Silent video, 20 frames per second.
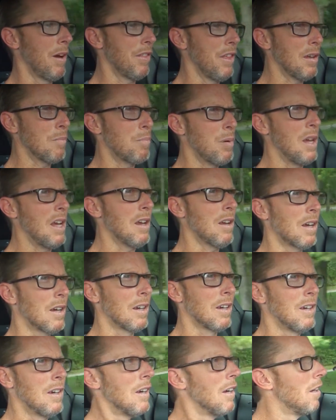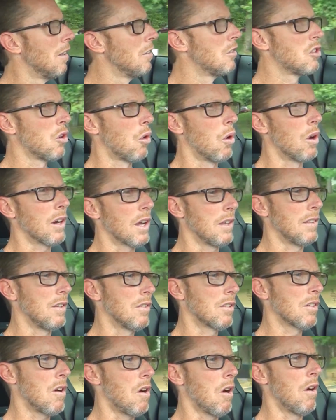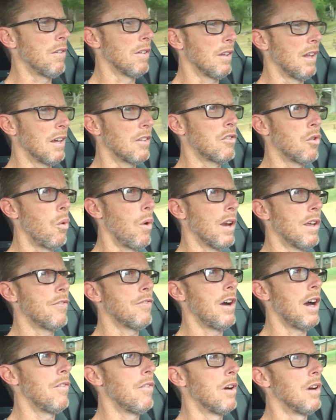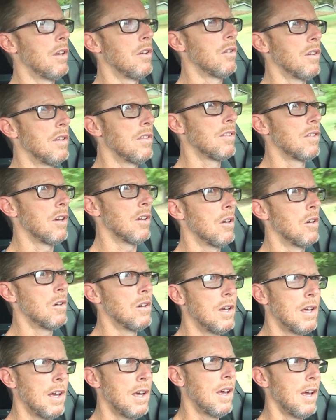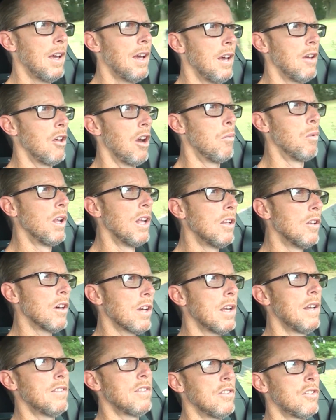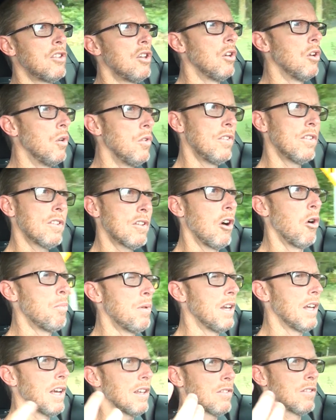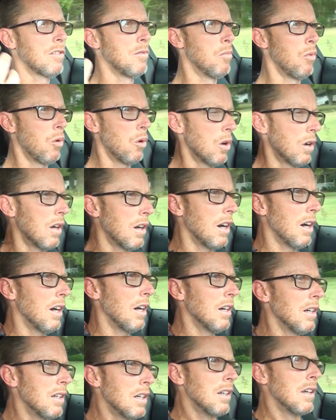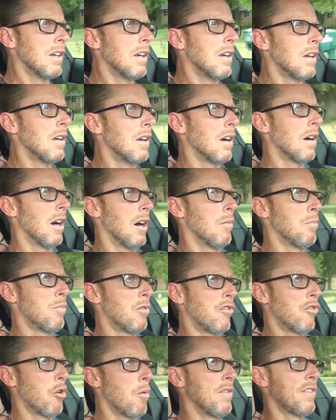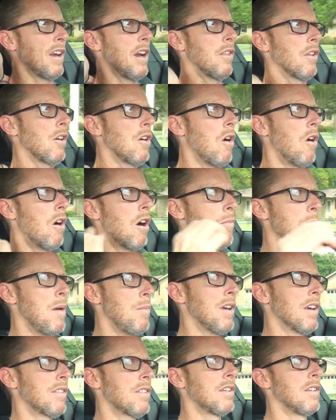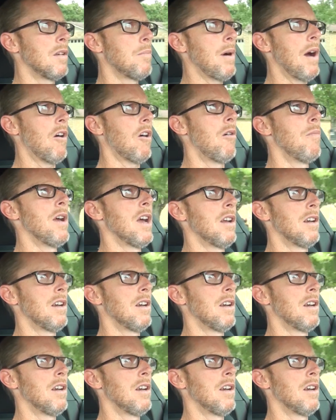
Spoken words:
I think peak torque in this car is like 2,500, so, you know, I'm really looking at the tune, just hoping to get some more performance out of the car, maybe extend the power